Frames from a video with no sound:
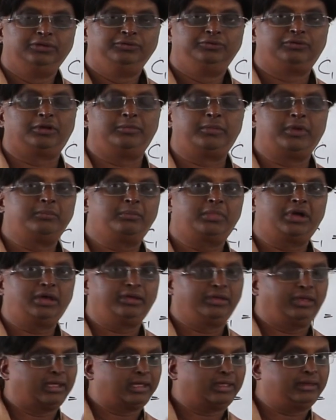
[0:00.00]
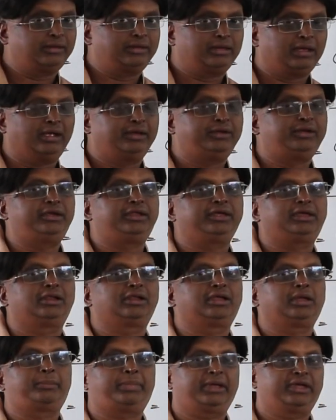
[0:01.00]
You remember n identical
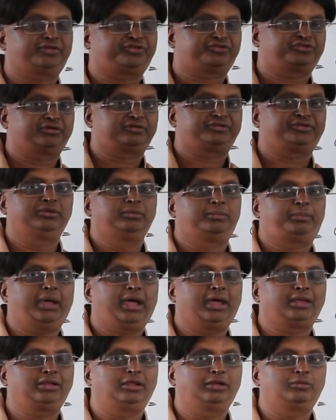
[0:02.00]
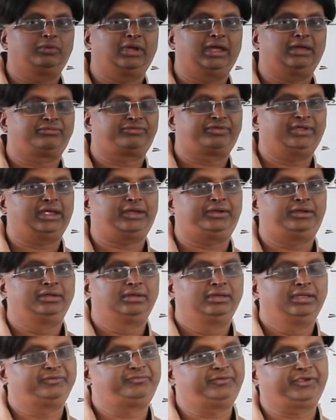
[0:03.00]
capacitors in parallel, we have
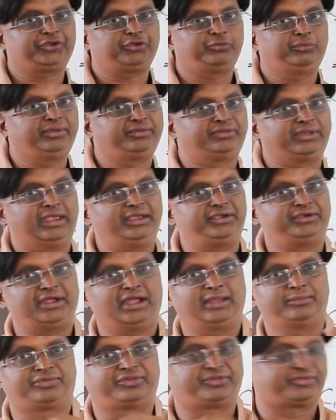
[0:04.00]
said effective is n times